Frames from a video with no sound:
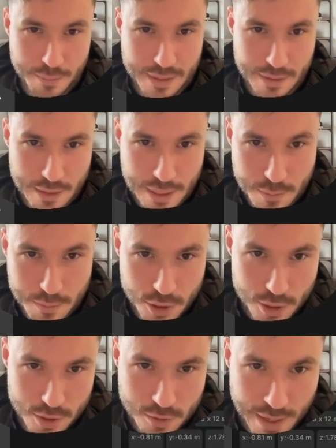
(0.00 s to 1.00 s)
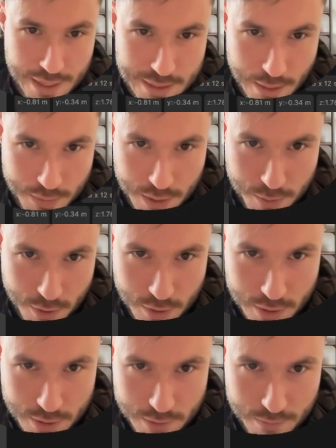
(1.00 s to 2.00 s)
But let me just try something
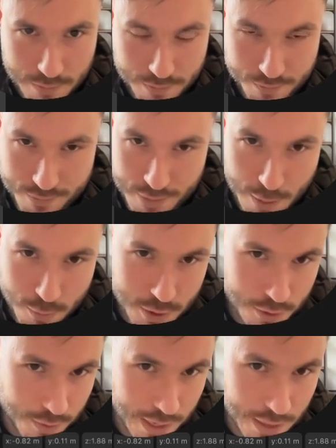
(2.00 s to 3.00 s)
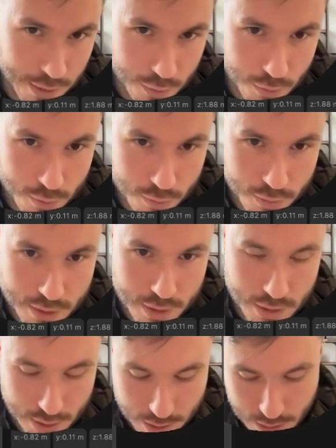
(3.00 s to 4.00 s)
because I was trying to use
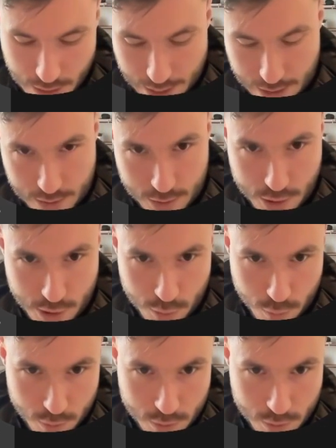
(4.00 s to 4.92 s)
uh, like a G2.